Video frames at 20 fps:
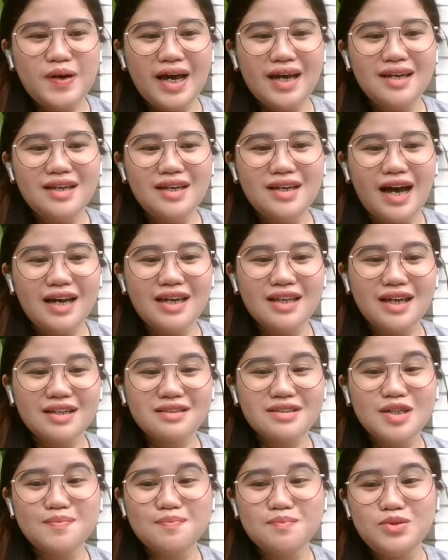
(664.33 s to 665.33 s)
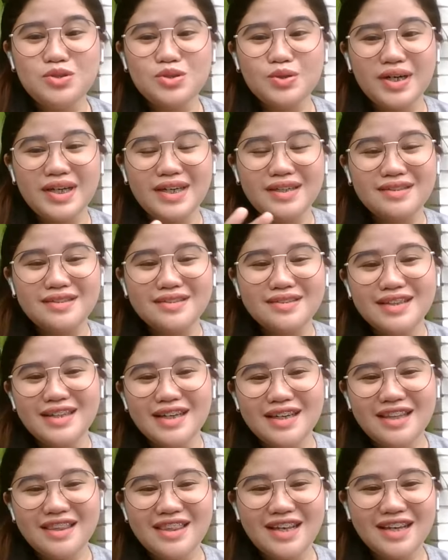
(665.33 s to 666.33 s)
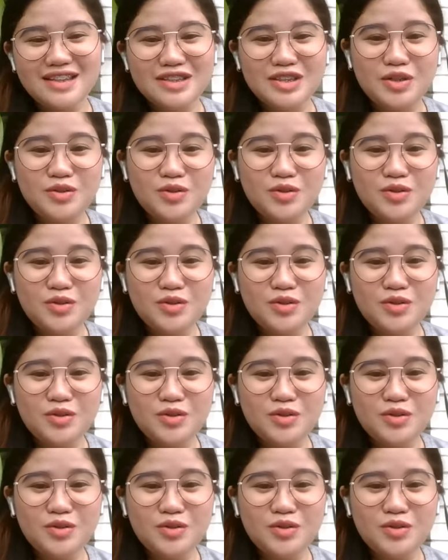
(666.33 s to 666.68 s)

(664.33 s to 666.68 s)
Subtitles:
So I let him join that